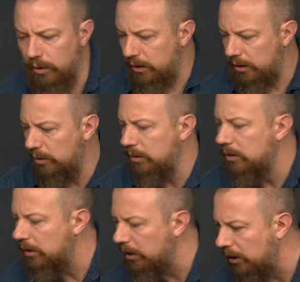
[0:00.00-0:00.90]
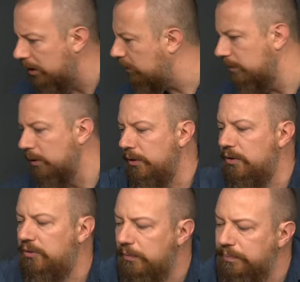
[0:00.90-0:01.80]
one go? Um, here it
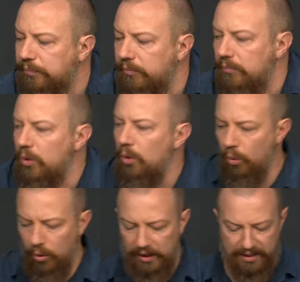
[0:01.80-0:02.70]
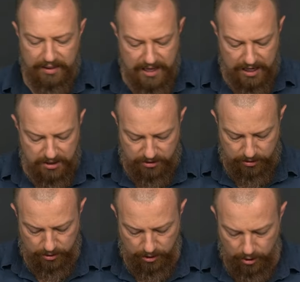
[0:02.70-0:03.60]
is. Or like this,
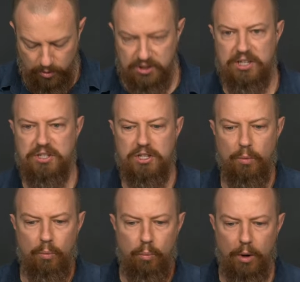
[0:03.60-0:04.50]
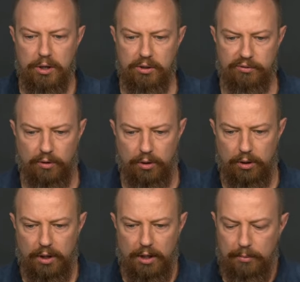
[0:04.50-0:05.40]
which has this
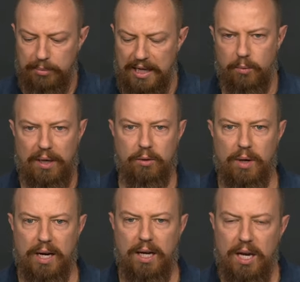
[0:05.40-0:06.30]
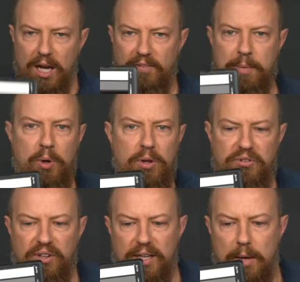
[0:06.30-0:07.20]
wonderful black, white, gray. If I pull
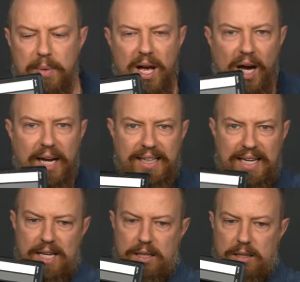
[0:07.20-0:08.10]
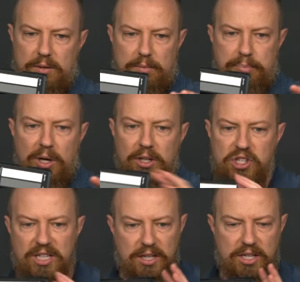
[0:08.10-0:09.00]
this thing up, I can't punch
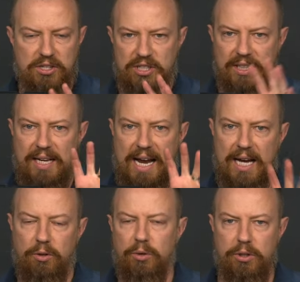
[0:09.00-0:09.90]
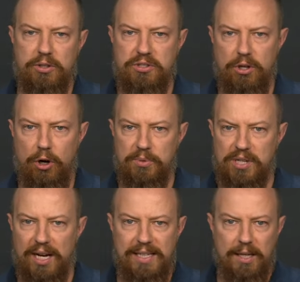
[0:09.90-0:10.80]
into this to get accurate on the scopes.
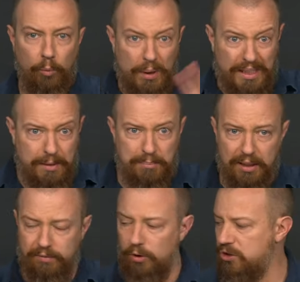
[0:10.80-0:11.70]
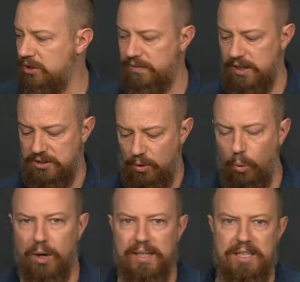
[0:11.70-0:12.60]
I need a really big version of this,
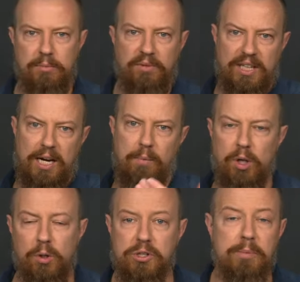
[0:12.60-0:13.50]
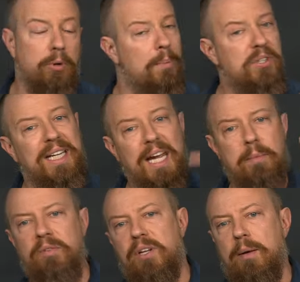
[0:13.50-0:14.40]
or I need to move the camera closer. The problem is I
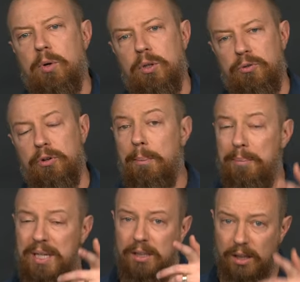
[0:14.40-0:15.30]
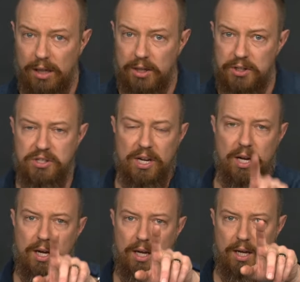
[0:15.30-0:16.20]
can't move the camera closer because
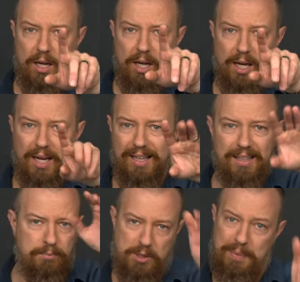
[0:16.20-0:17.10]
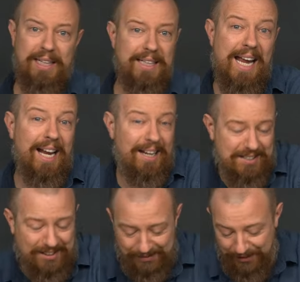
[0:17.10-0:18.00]
it's a pain in the
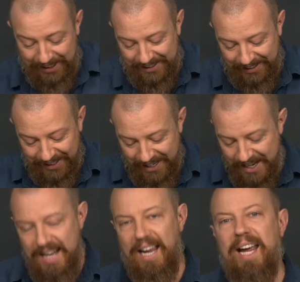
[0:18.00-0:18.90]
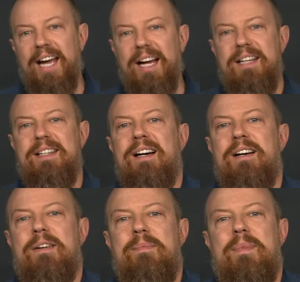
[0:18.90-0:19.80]
ass, frankly. And
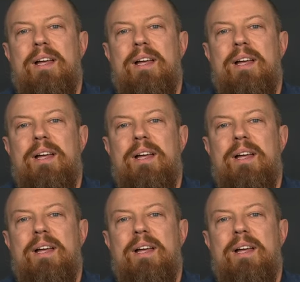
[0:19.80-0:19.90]
um,